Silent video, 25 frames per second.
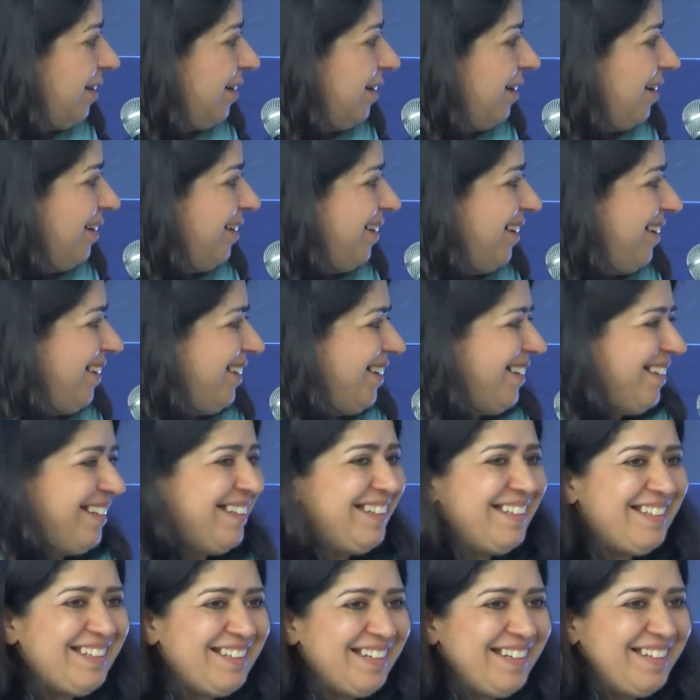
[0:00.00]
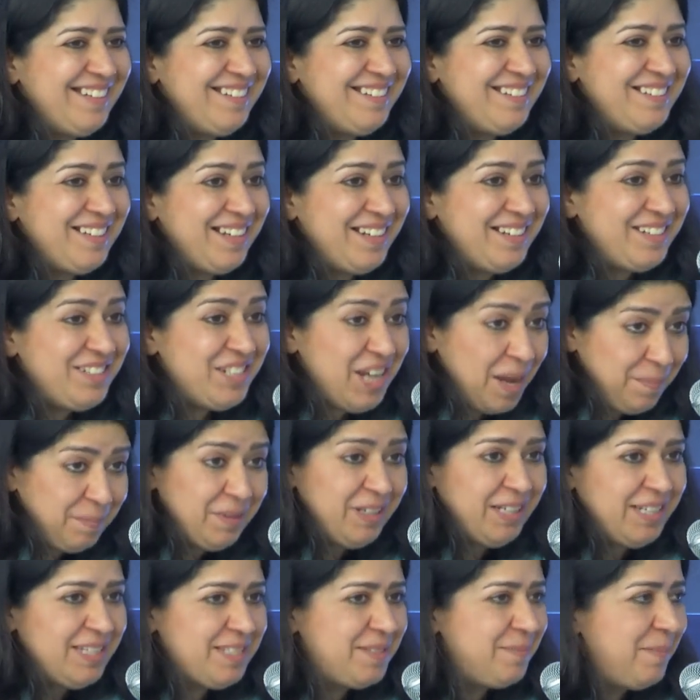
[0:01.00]
uh, a, a, a
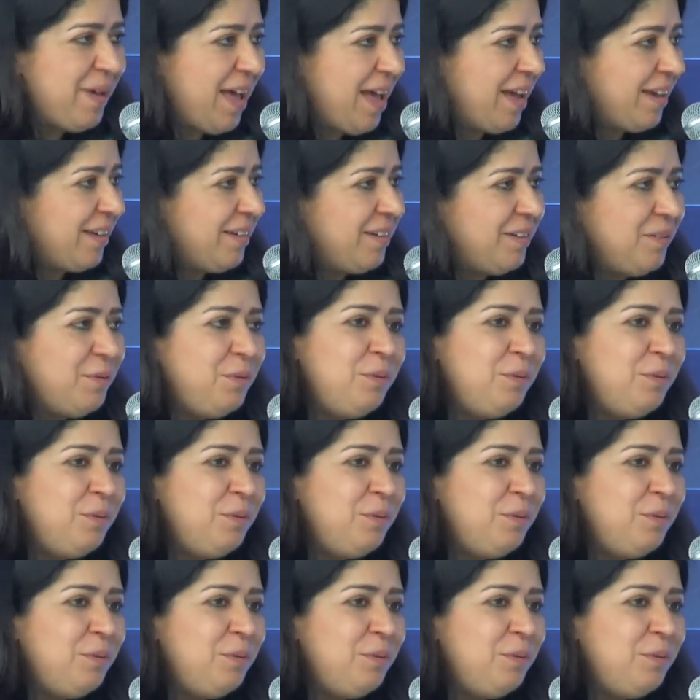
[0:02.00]
Japanese man,